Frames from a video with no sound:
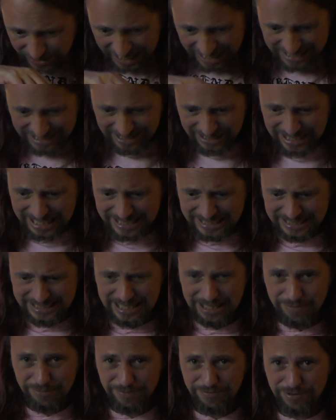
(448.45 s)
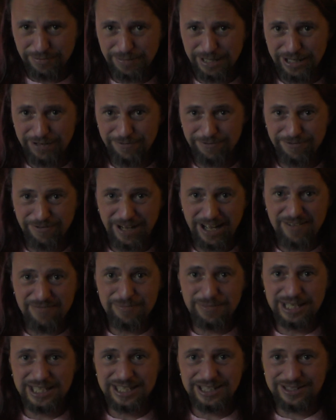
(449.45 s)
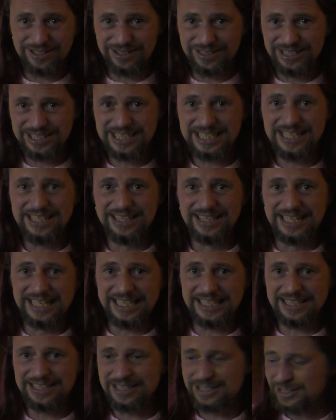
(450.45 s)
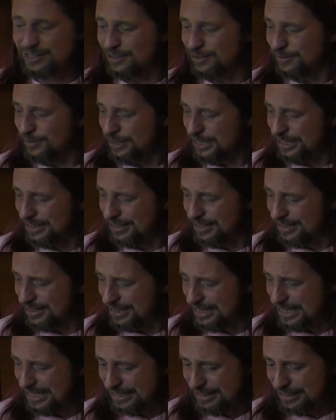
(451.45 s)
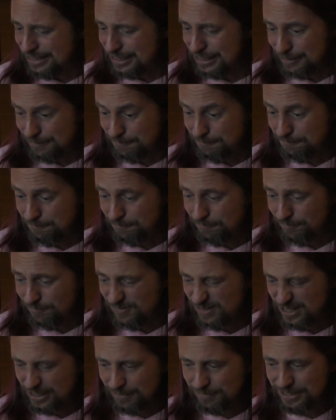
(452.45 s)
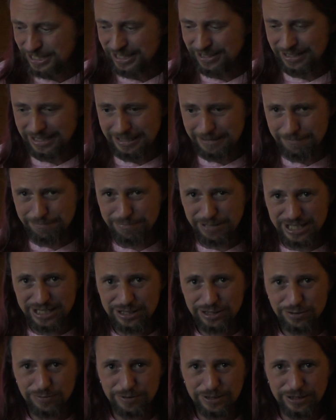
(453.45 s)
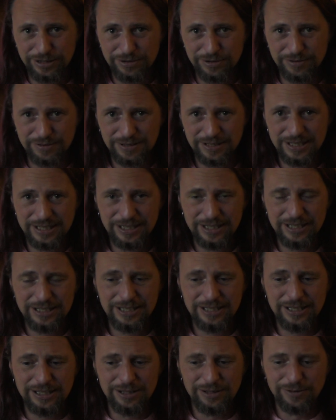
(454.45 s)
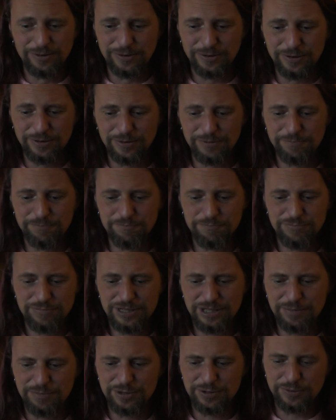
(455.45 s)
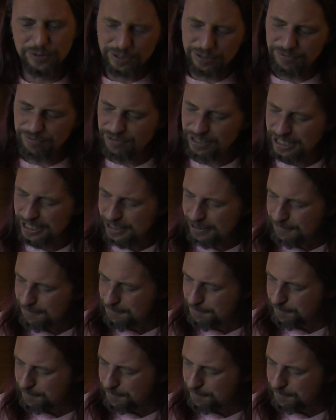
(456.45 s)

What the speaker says: Has a last time of about 5 minutes on skin like this though. It needs something like benzoin or some sort of a